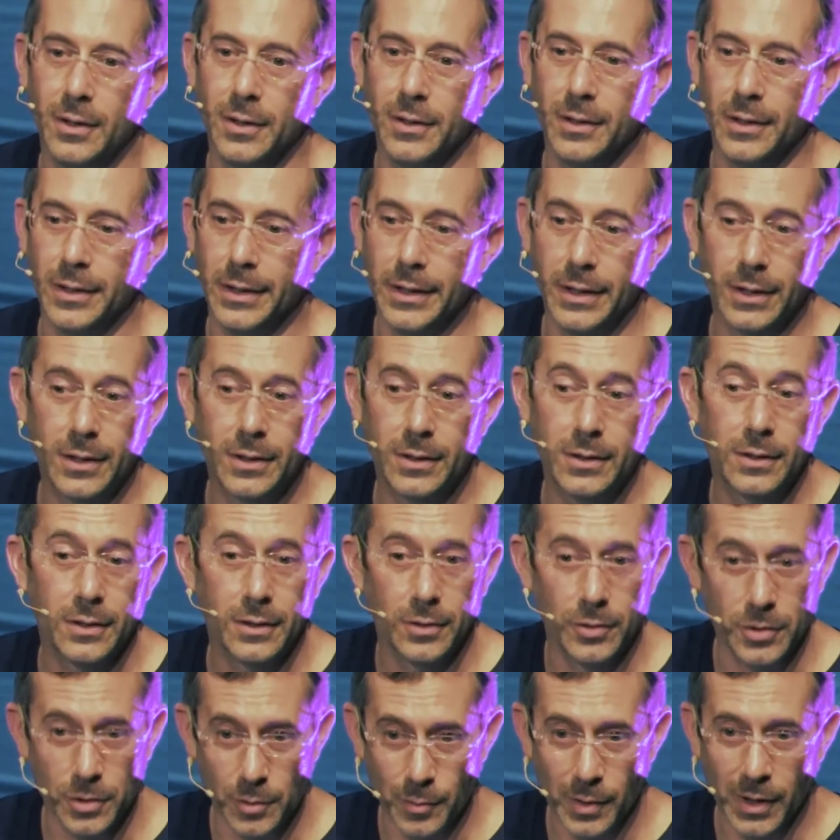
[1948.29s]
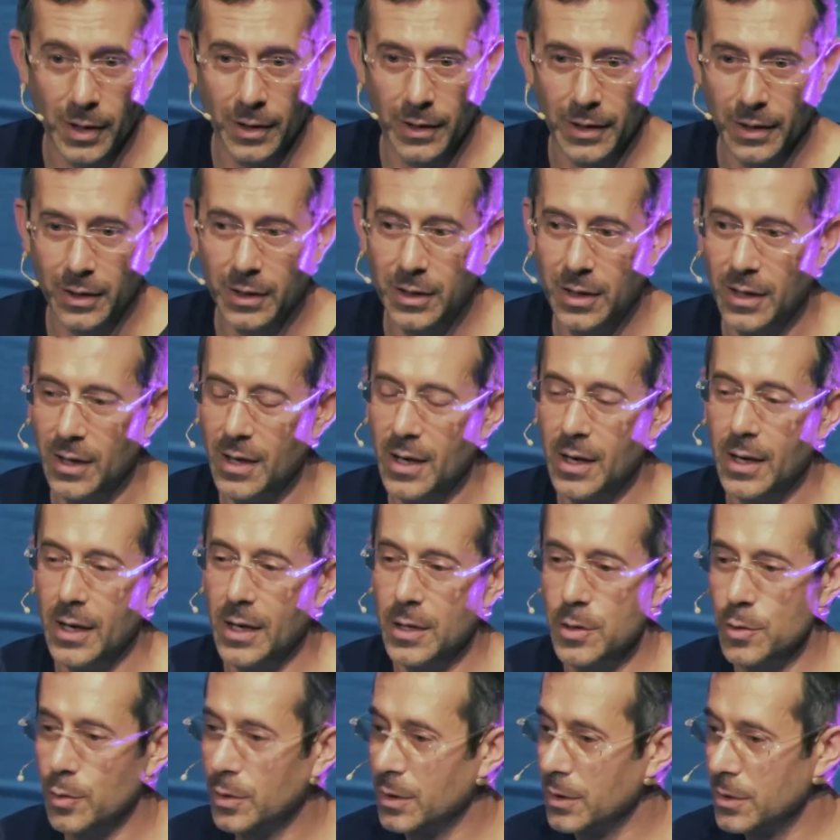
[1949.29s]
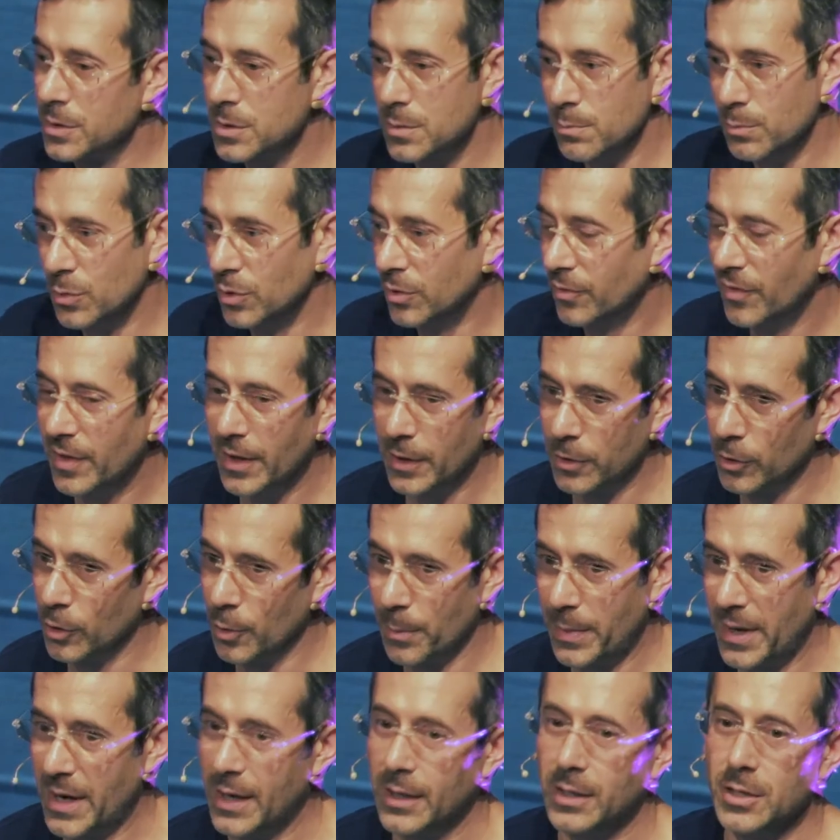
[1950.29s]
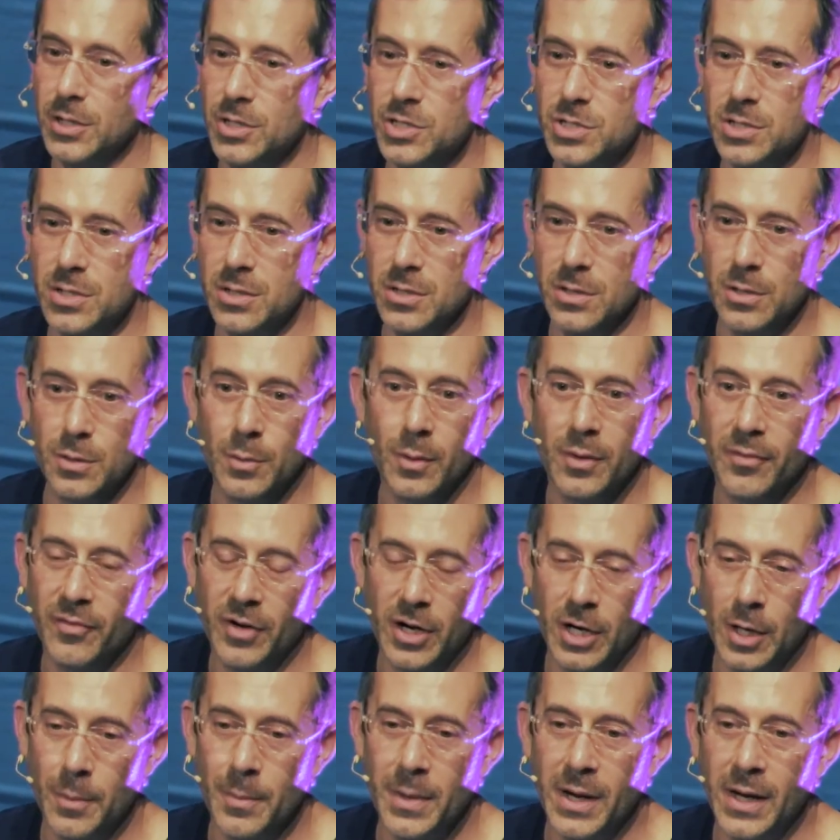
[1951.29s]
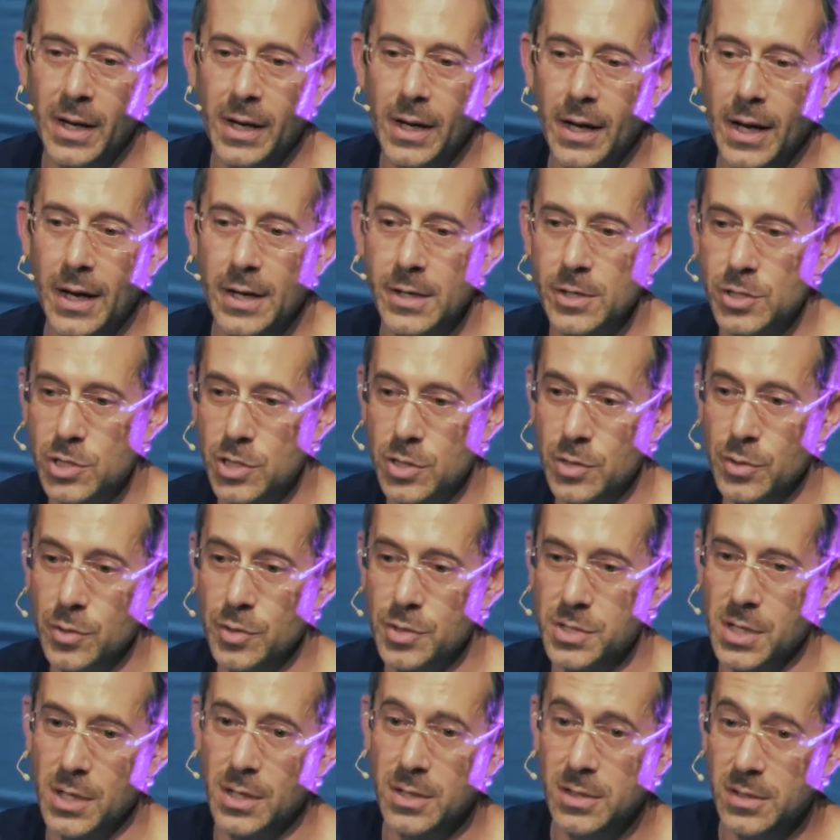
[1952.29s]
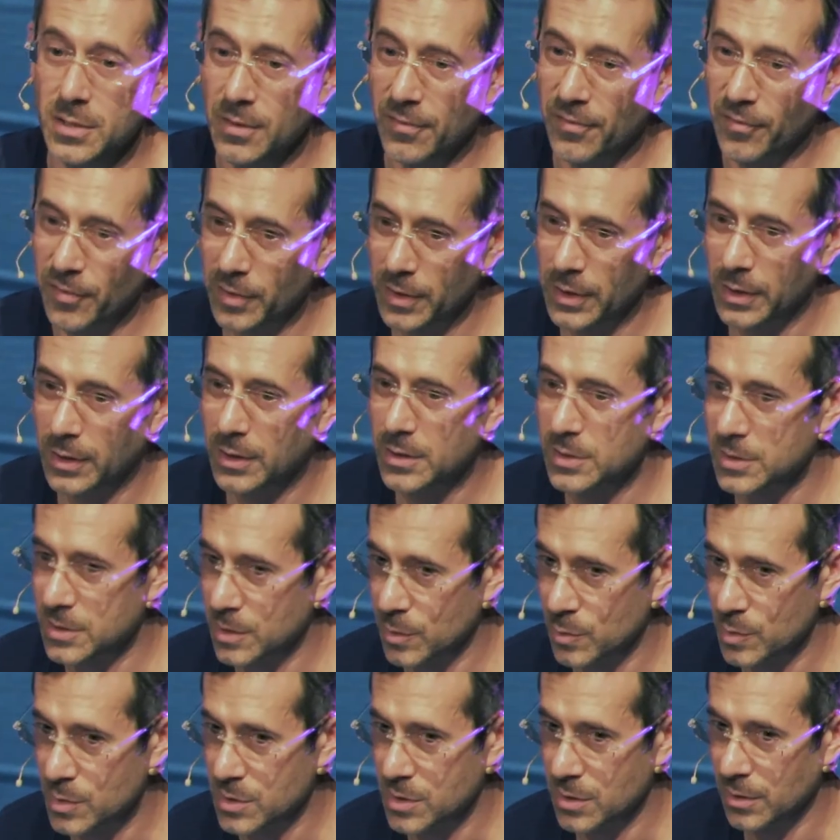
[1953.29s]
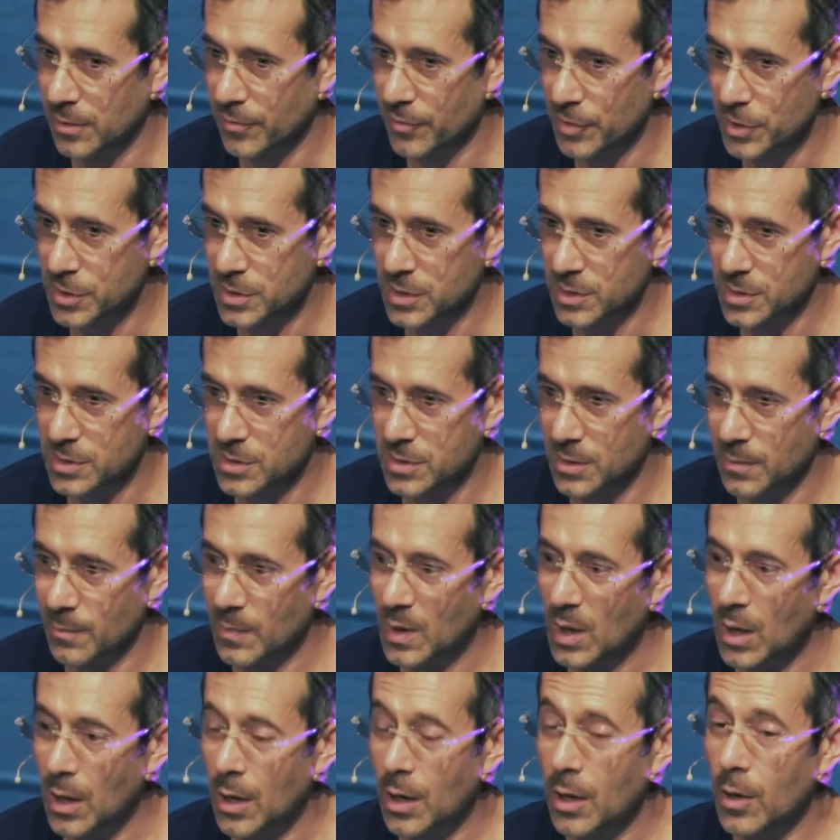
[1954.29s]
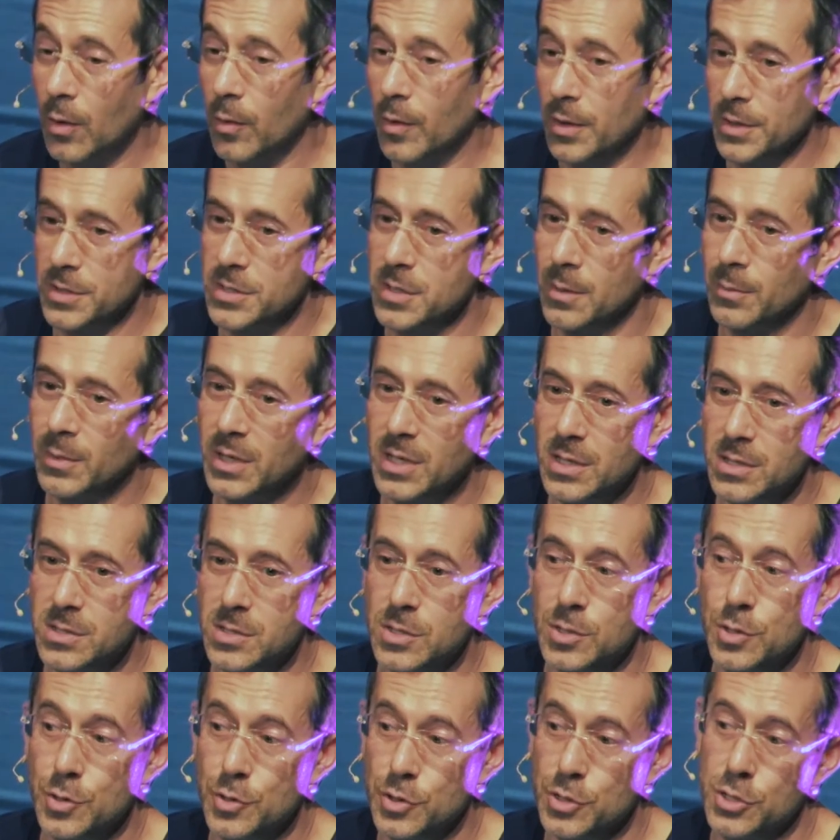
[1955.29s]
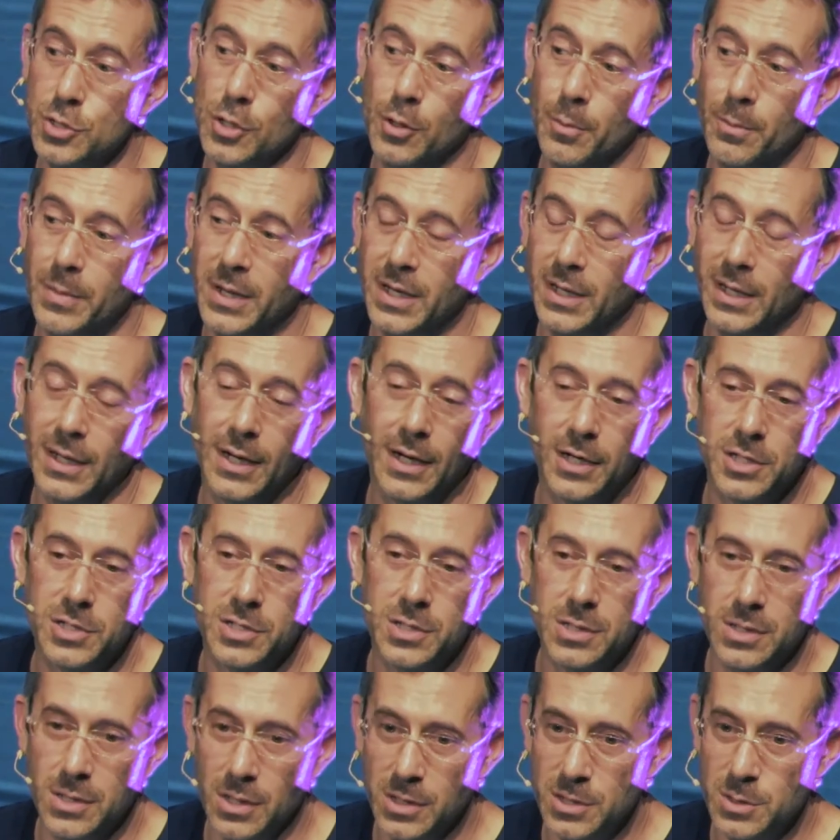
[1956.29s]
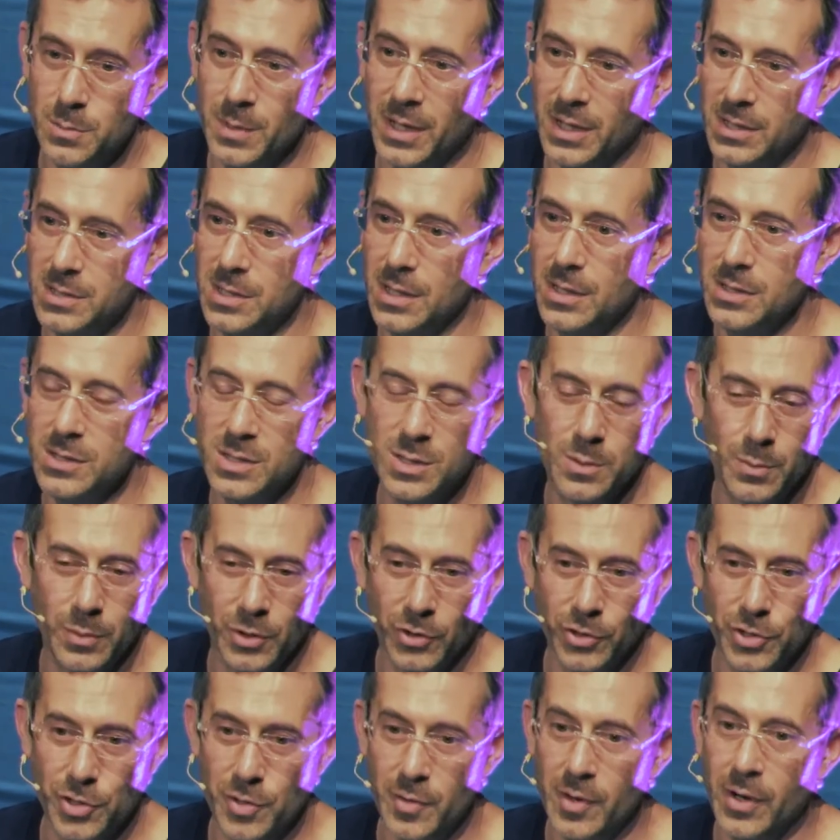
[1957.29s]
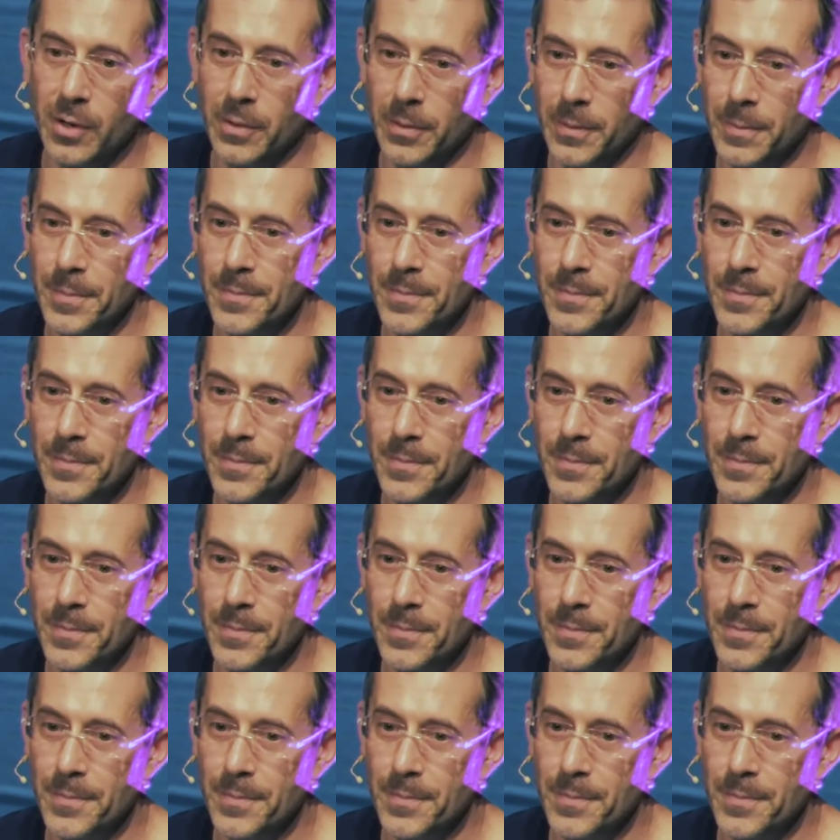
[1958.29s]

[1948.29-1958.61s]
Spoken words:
like New Relic, and you can move that whole package to the new environment and choose a different continuous delivery system, or in some cases you're so big it actually does make sense to build your own.